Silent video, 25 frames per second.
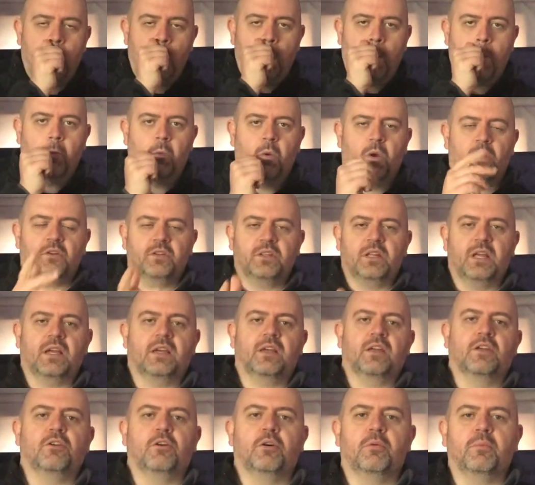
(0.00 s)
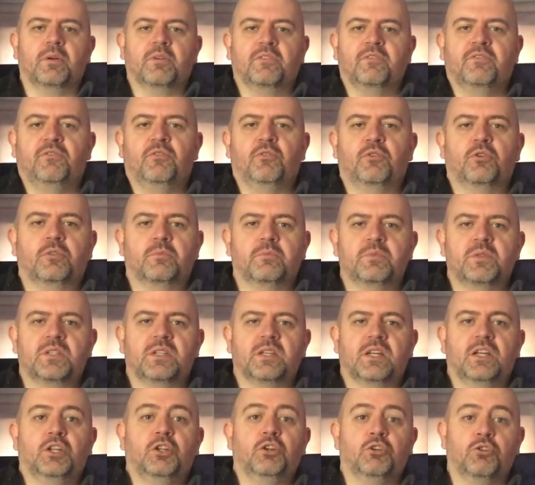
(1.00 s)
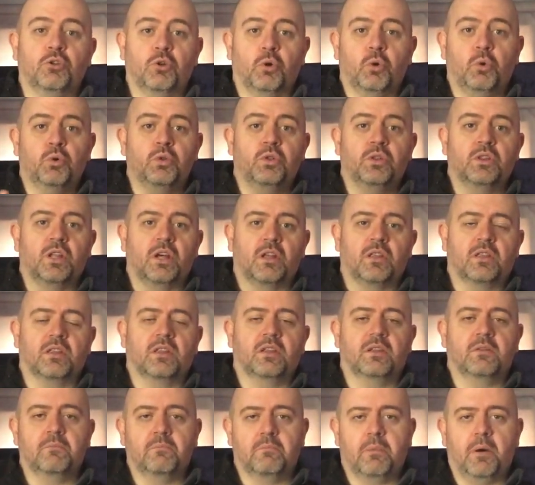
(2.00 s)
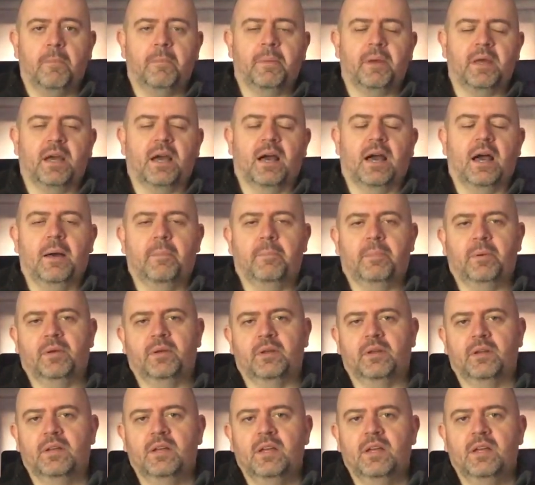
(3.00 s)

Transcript: World Economic Forum saying you'll own nothing but be happy,